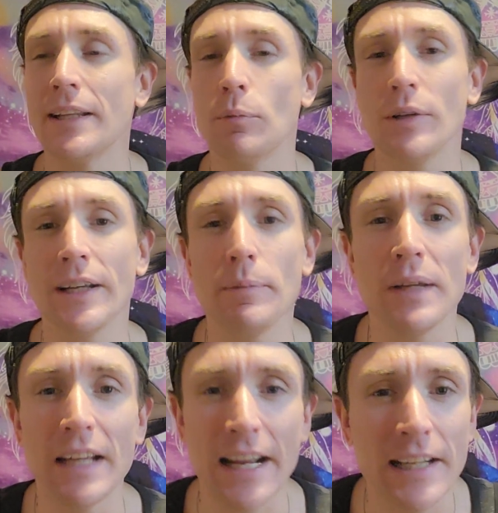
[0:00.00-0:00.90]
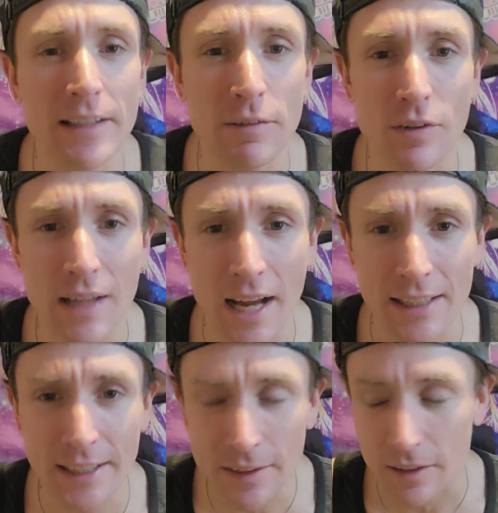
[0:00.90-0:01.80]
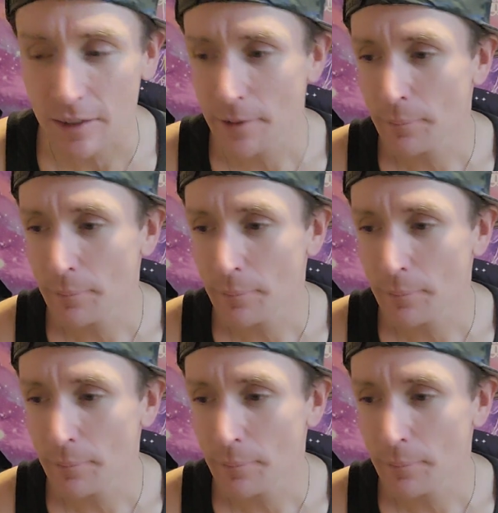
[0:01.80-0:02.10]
they wouldn't give me anything for that either.